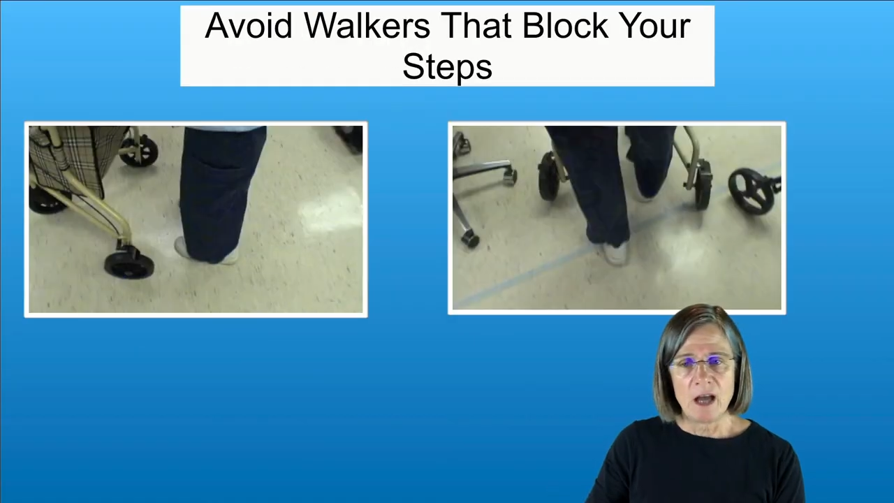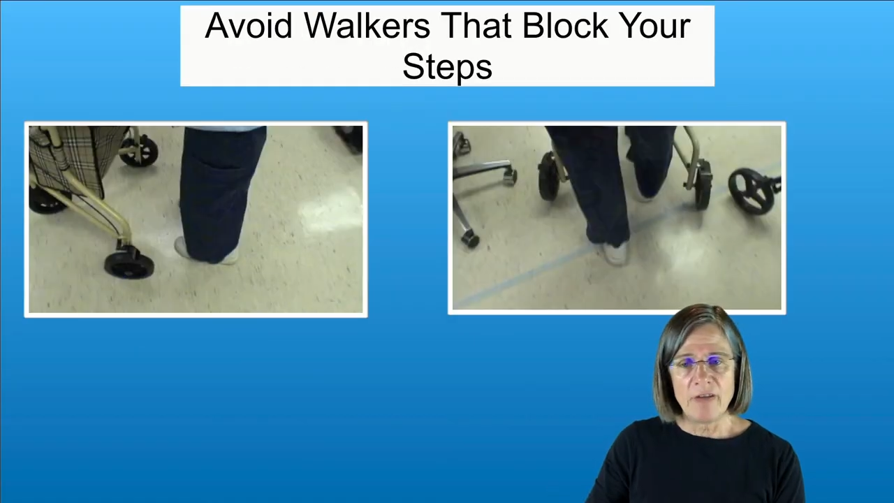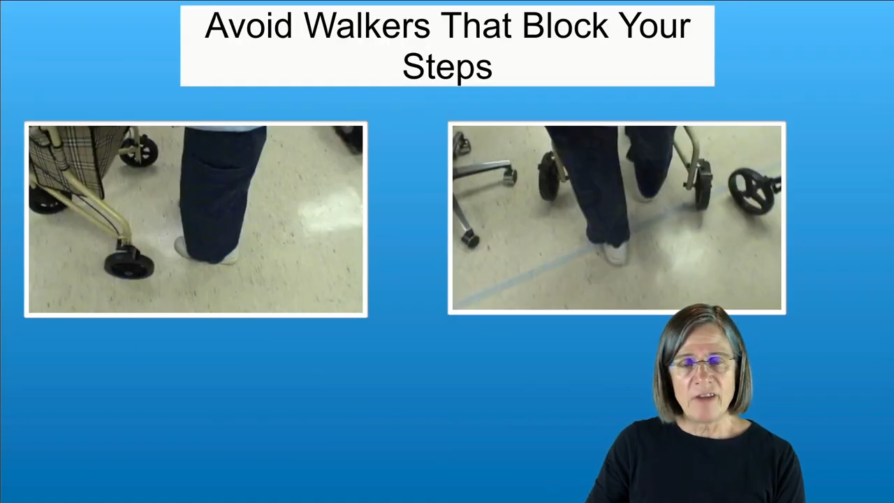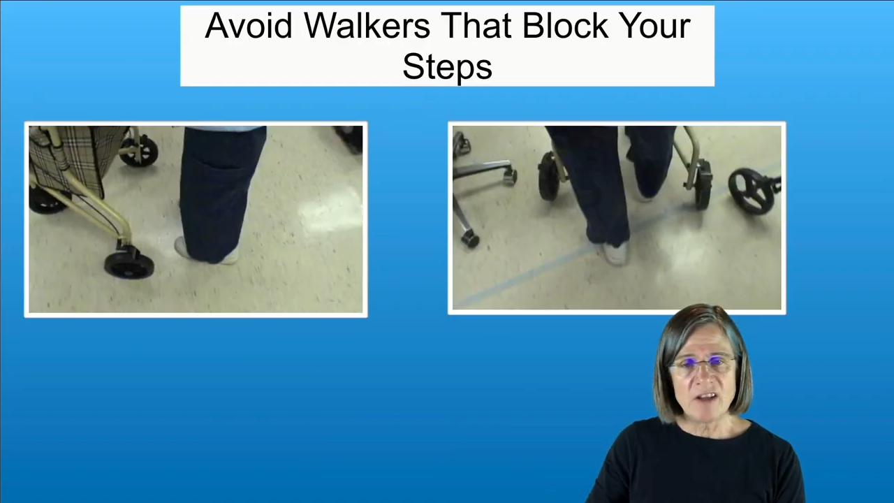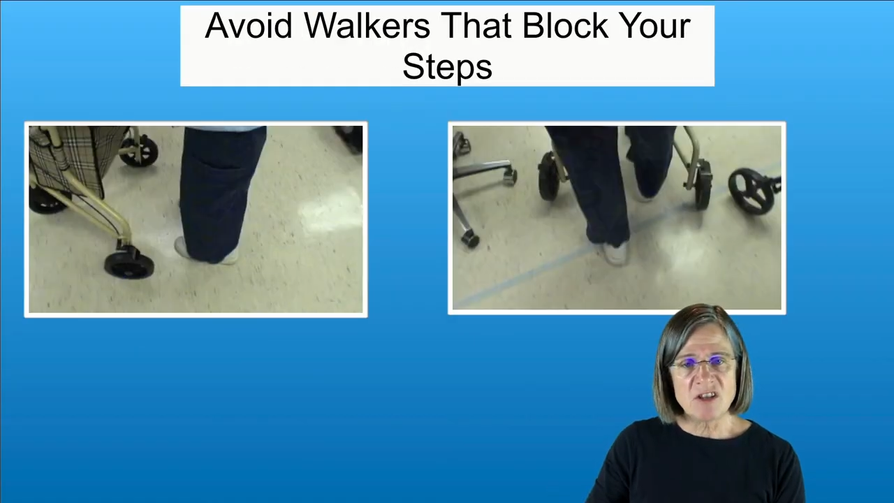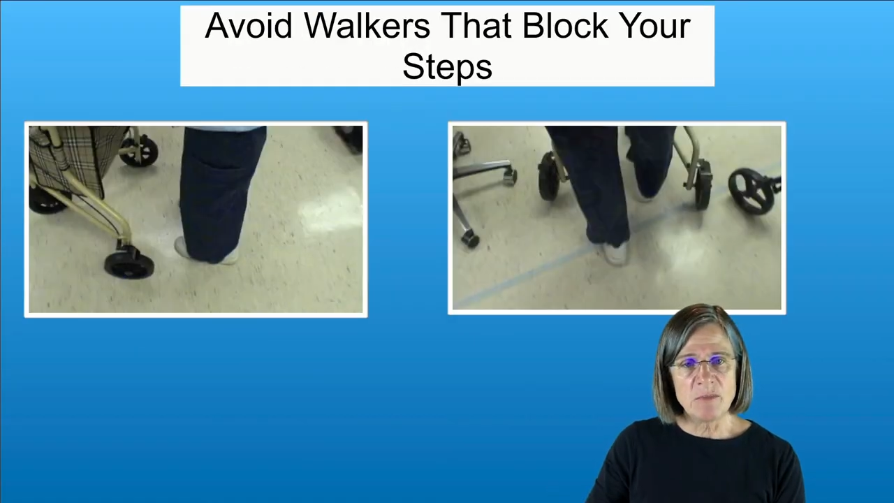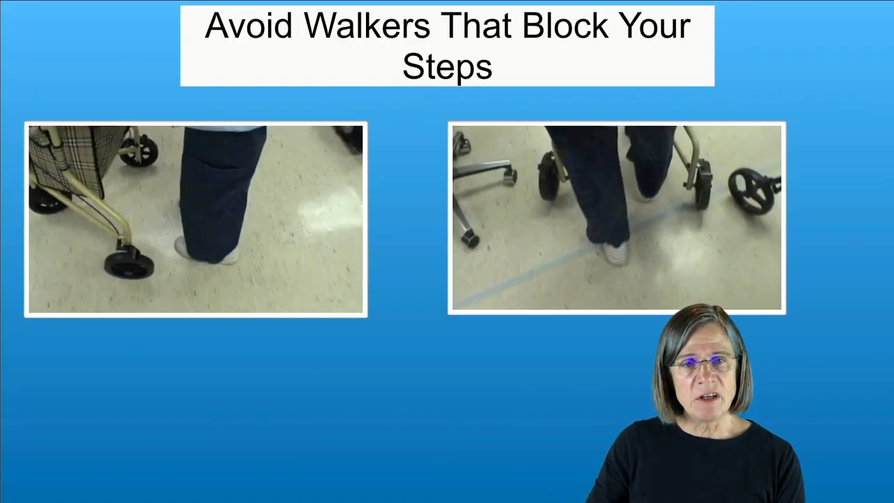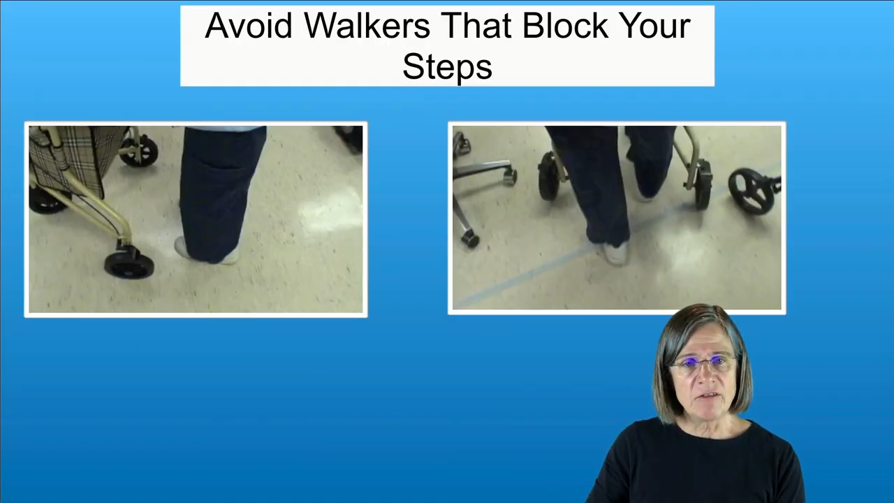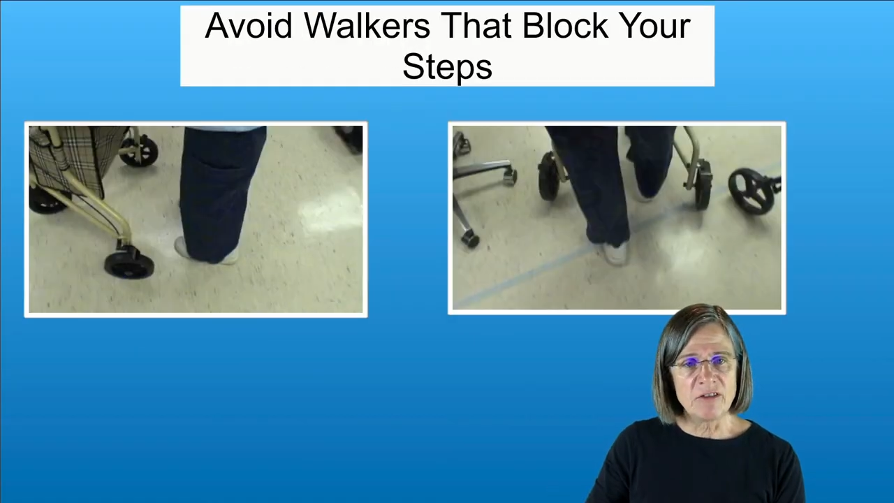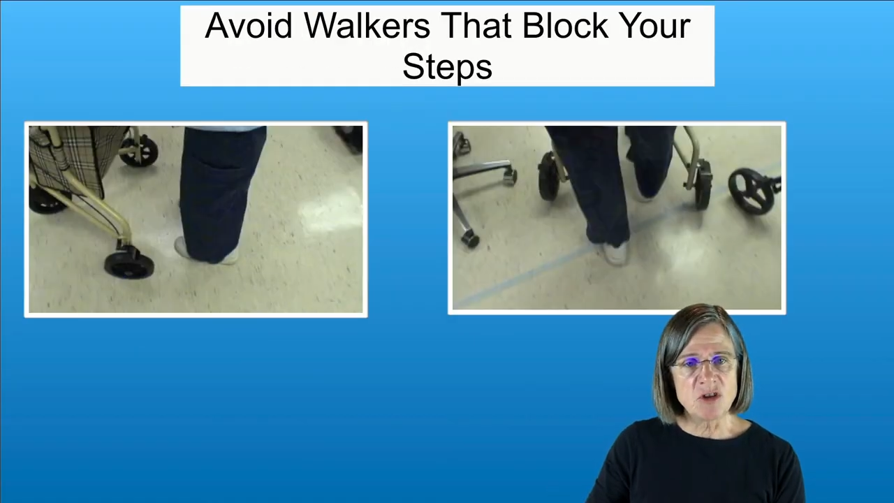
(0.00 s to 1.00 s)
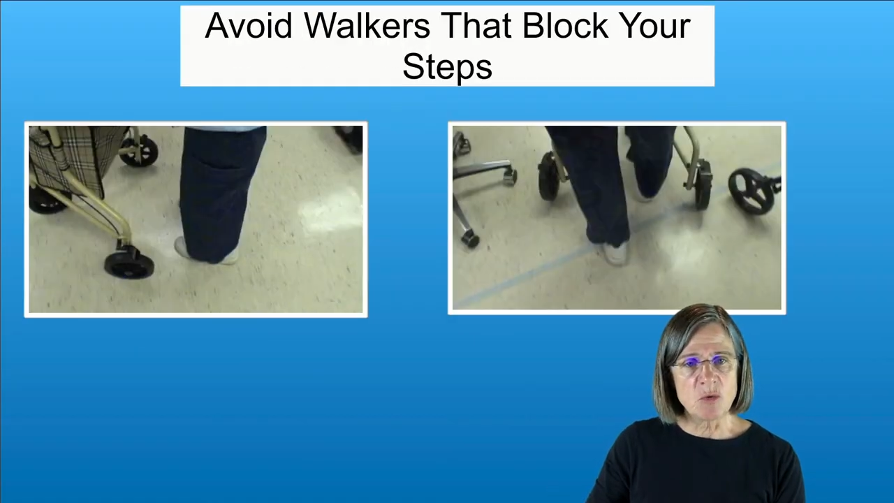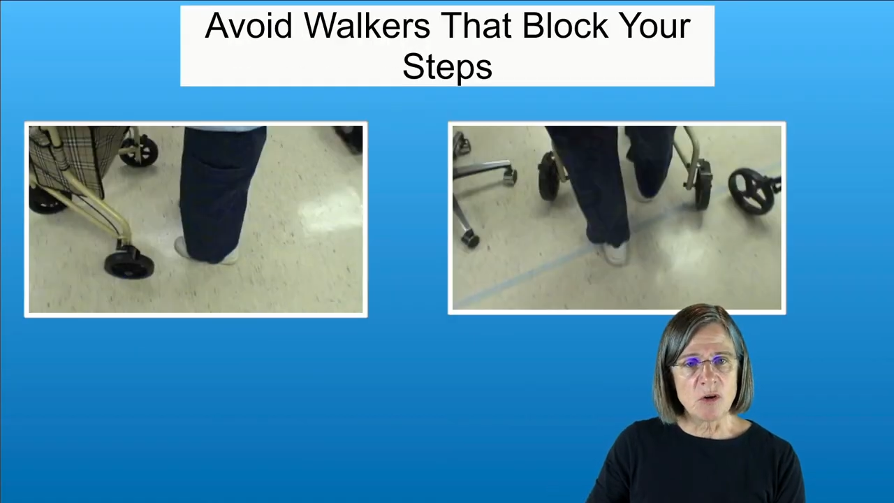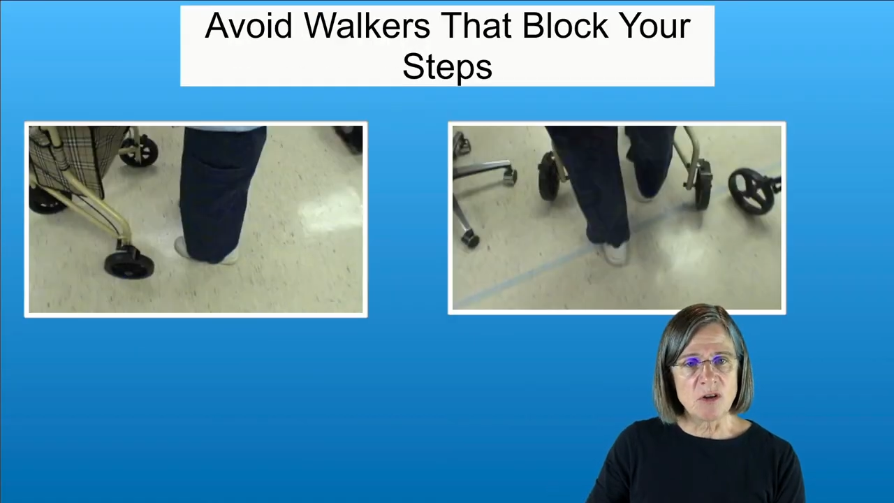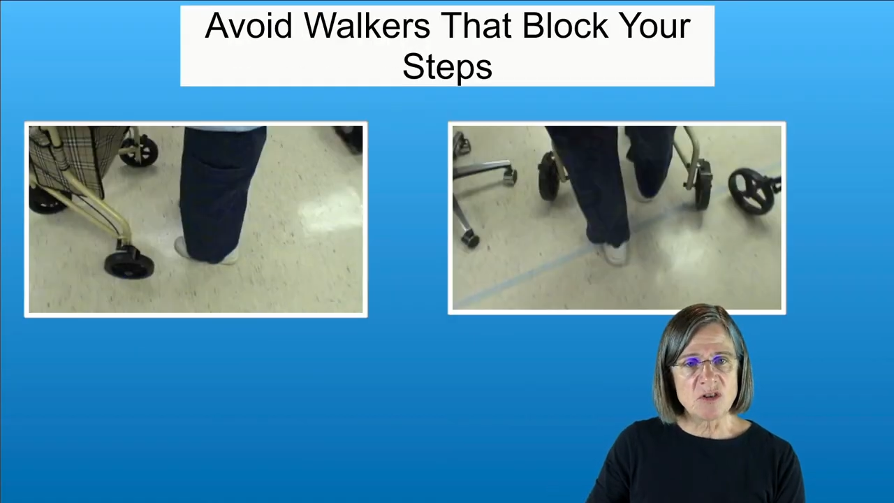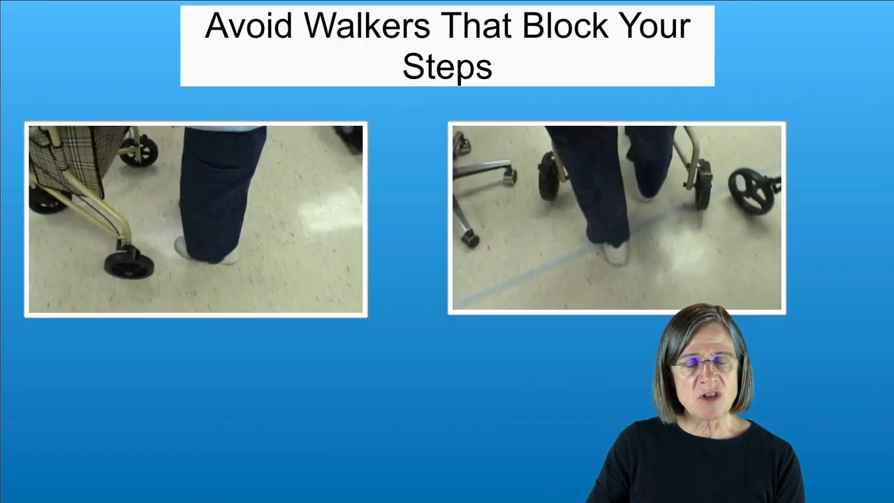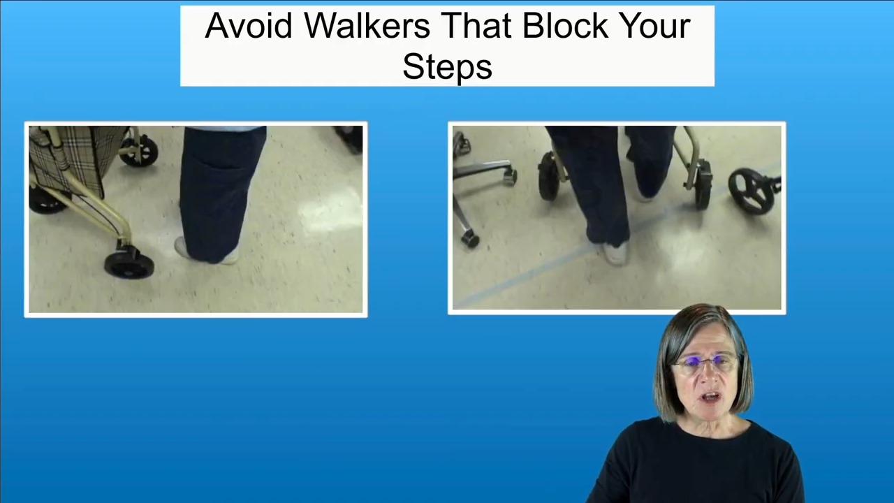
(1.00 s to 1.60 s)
I've had some individuals